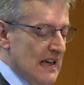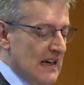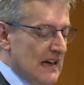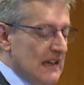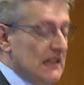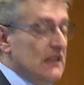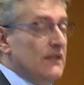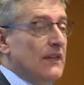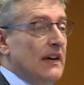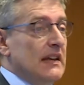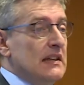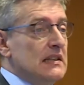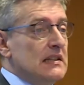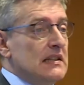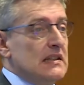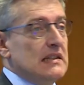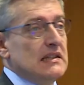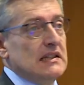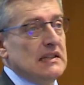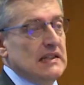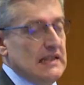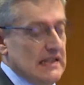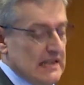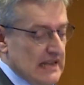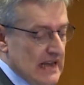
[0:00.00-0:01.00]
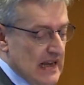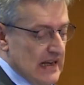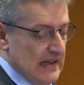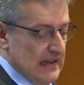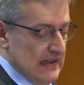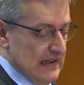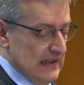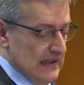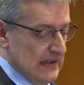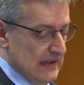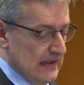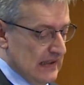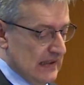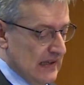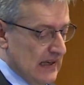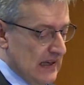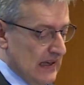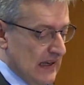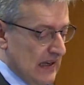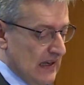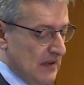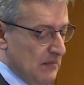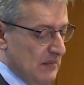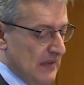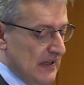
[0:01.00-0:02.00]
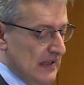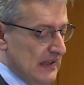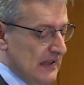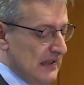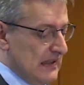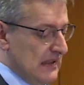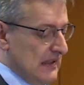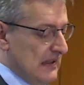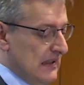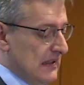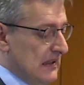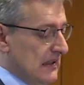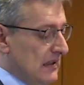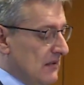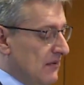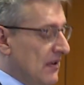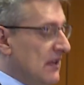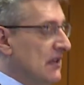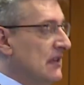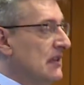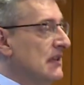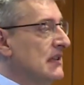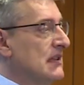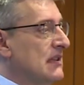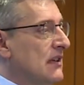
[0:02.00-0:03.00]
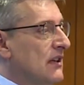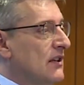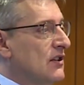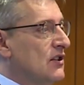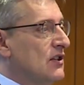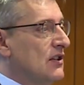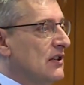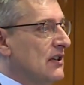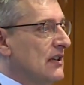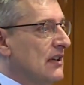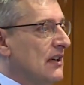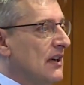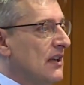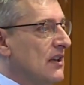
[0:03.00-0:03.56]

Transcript: Advances in science and medicine in the 20th century,